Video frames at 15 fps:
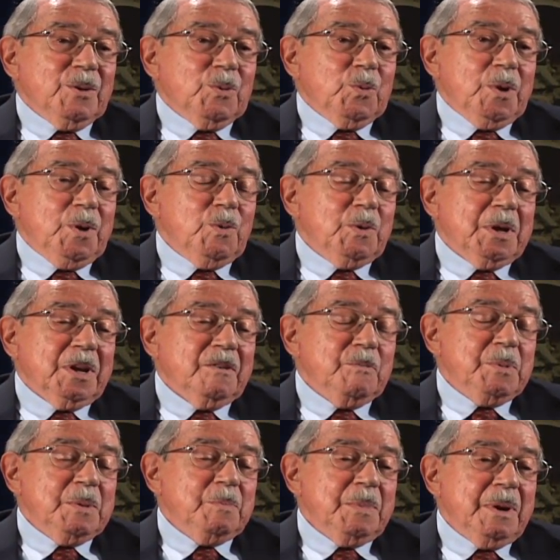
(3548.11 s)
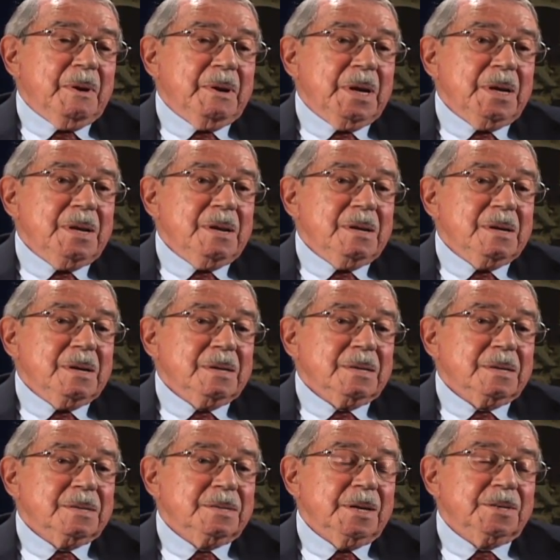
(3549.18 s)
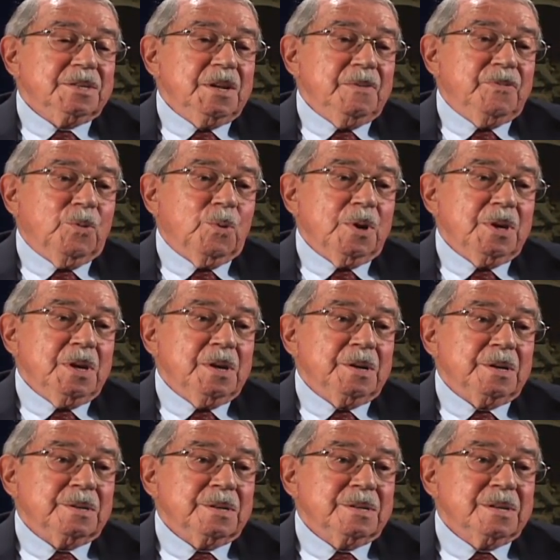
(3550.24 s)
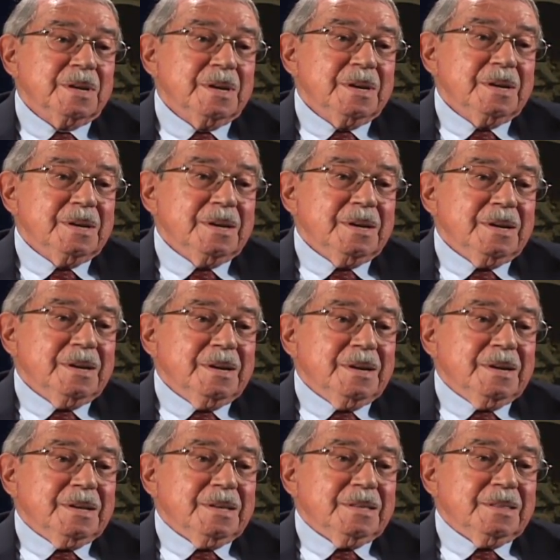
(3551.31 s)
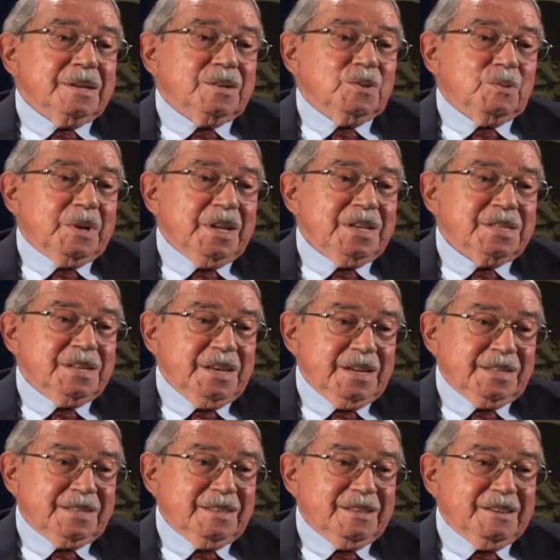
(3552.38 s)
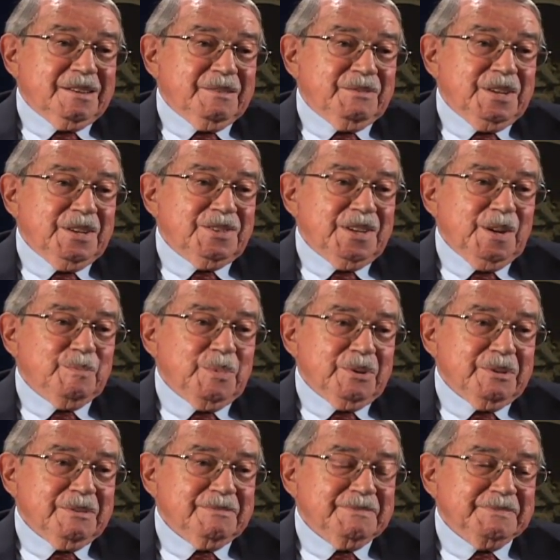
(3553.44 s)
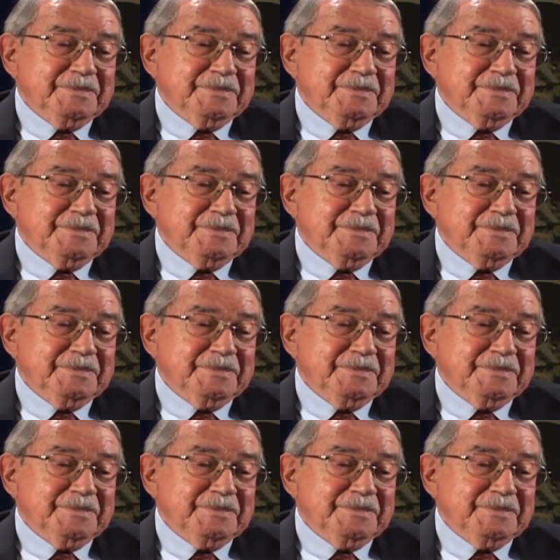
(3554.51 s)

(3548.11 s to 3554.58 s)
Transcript: We will have been married 64 years the 26th of December,